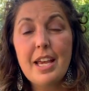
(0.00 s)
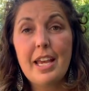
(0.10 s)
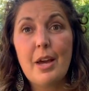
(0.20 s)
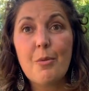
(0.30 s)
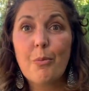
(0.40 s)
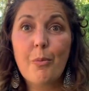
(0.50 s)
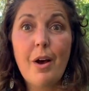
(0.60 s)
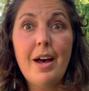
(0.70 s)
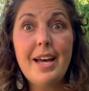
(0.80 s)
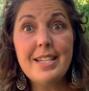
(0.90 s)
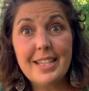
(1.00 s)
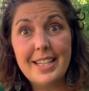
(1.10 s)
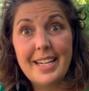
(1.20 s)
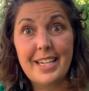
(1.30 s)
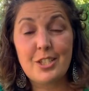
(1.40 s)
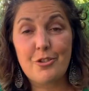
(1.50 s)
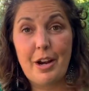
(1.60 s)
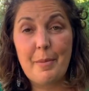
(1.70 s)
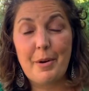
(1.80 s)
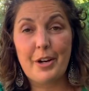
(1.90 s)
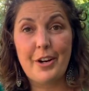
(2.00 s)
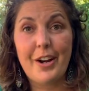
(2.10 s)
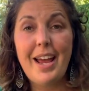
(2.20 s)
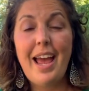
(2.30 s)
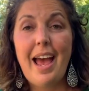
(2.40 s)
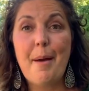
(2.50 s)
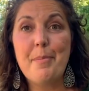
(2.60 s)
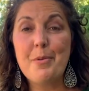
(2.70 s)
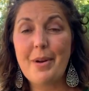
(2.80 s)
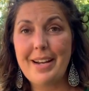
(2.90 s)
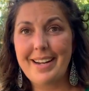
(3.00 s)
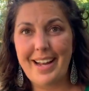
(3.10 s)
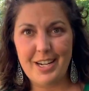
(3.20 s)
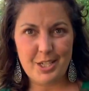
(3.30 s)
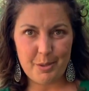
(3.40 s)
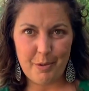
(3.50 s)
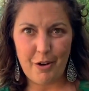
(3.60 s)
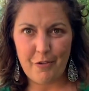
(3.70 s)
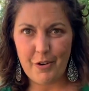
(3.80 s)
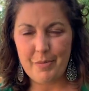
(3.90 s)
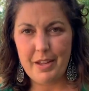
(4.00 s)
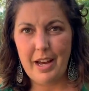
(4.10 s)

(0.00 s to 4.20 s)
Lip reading: can run to the next train marker and be ready to catch the ball from